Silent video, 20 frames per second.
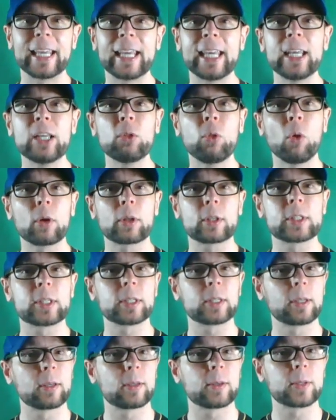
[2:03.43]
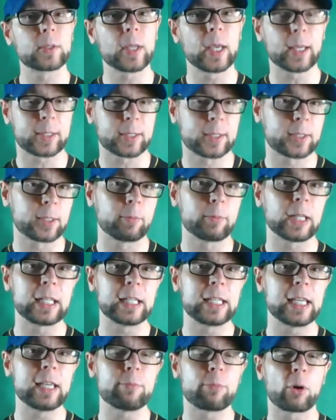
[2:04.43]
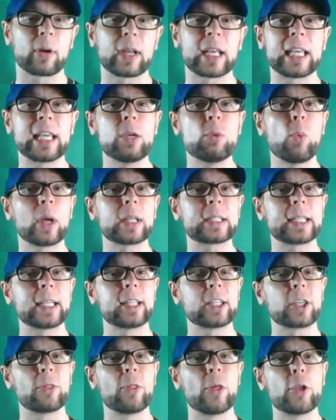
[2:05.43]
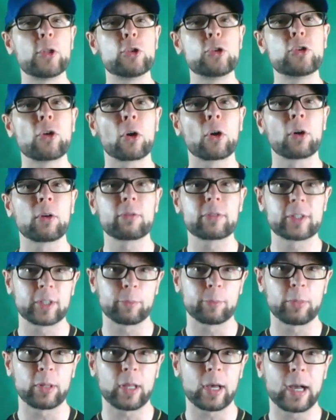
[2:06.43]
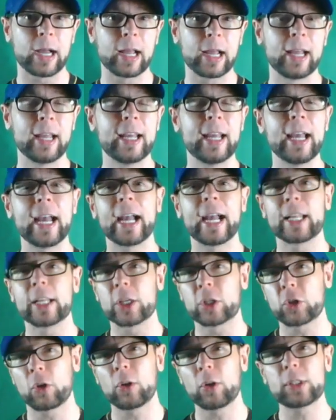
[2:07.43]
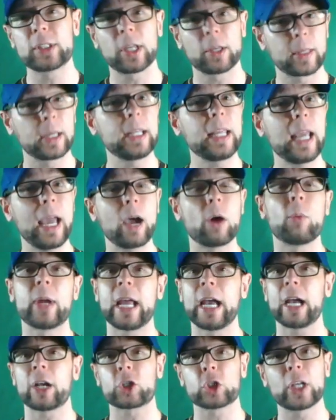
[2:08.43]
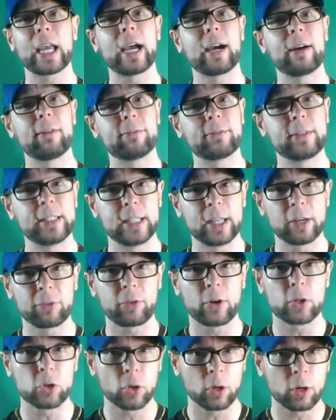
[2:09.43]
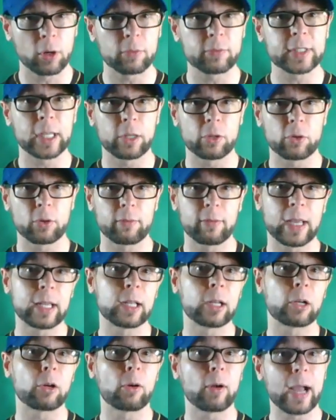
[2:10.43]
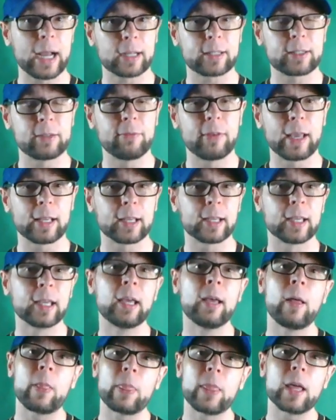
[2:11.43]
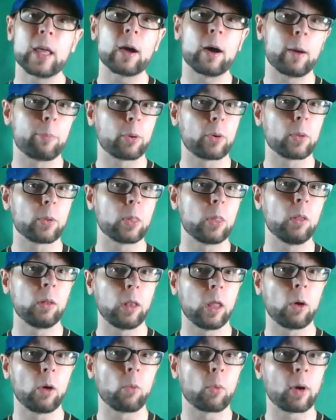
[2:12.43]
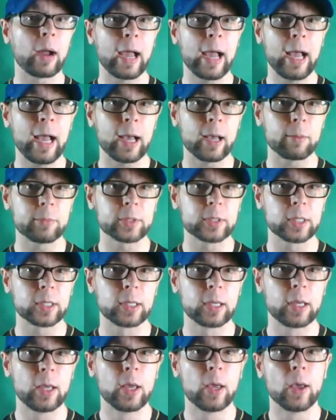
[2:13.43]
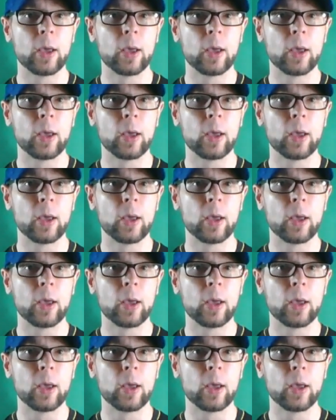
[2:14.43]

He looked at something deeper. He went into the nerve supply, and it turns out that we actually have different nerves innervating or activating the upper and the lower abs.